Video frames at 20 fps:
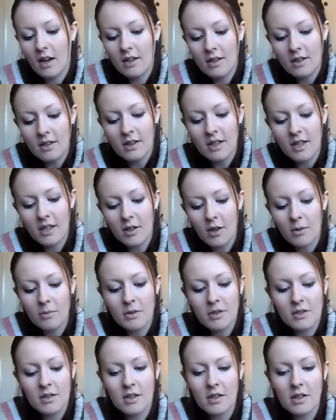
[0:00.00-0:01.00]
other thing that
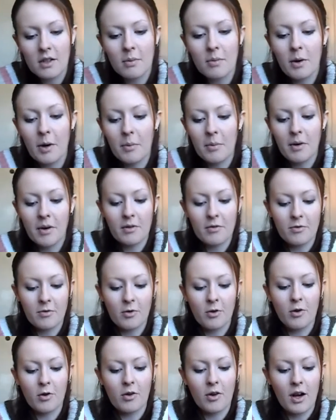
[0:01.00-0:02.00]
I'm using at the moment
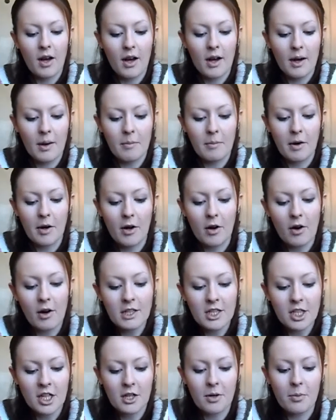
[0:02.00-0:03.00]
for my
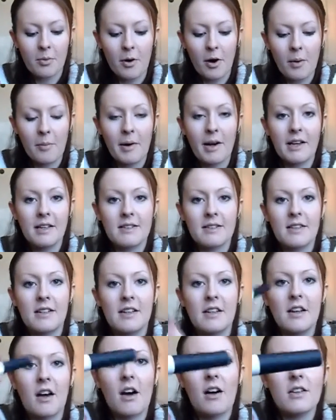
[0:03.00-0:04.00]
eyeshadow primer is
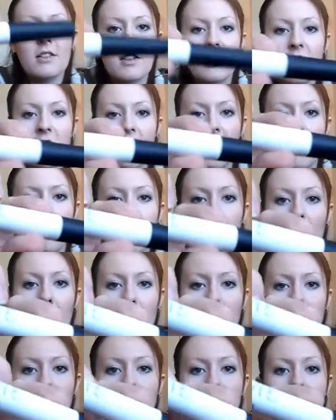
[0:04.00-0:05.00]
the NARS eyeshadow
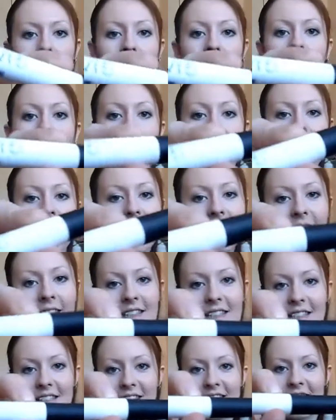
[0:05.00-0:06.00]
primer. Again,
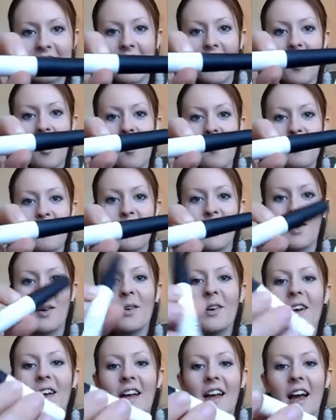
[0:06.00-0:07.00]
this is a
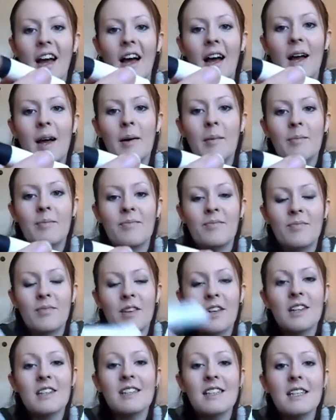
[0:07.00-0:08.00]
sample.
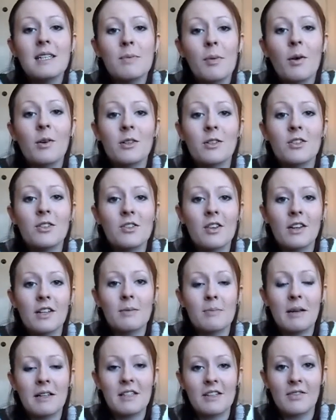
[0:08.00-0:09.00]
Because these products are so
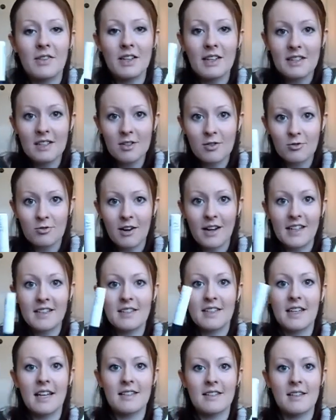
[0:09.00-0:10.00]
expensive, it is
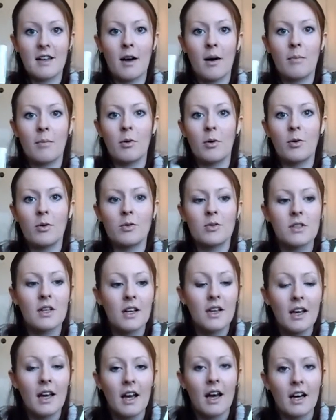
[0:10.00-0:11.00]
great to get samples
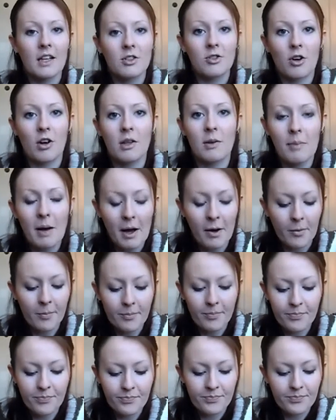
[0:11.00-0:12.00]
and try them out.
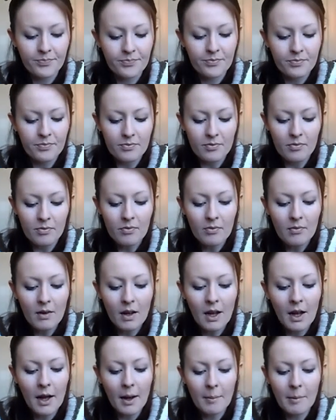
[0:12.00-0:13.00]

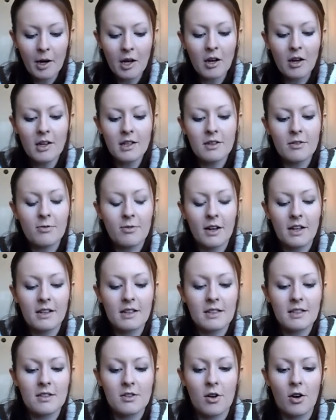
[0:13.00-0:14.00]
I like the
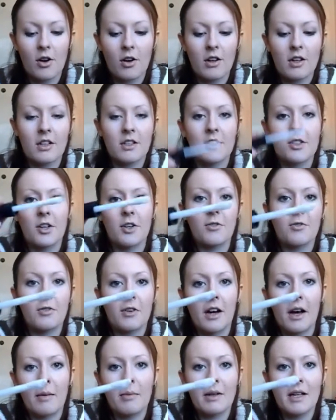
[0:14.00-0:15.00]
fact that it's got like a doe
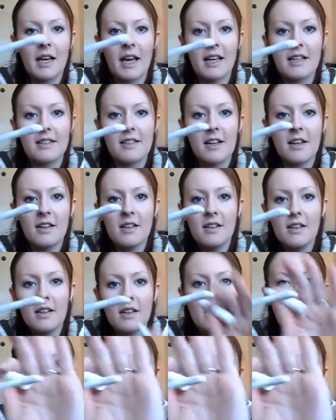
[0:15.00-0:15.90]
foot applicator.